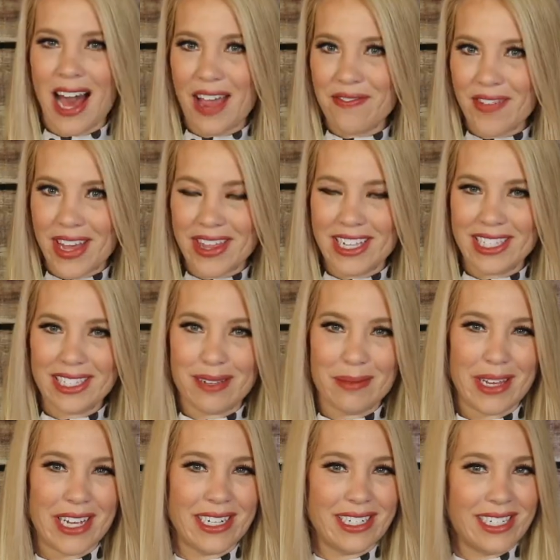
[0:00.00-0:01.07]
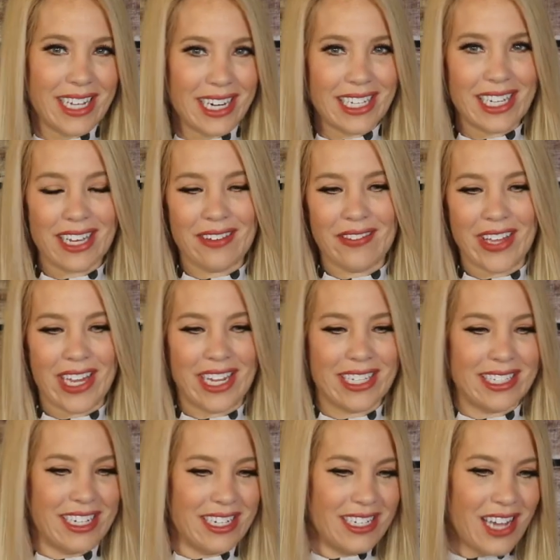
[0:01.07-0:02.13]
I find this to be addictive. It
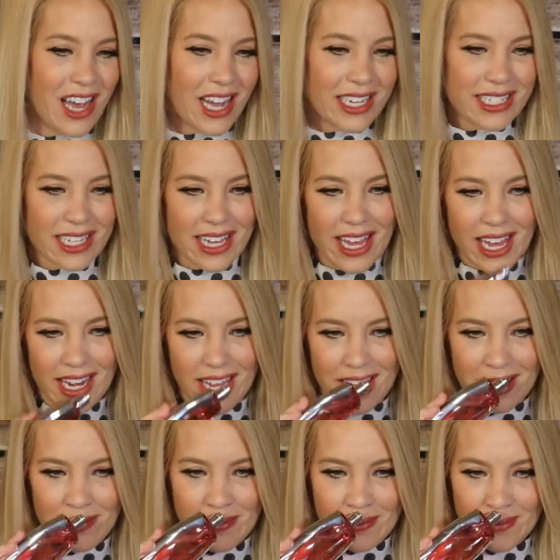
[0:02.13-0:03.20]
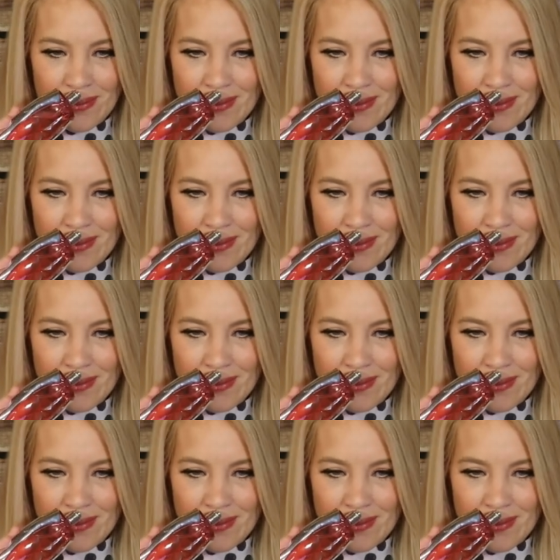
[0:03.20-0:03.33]
is intoxicating.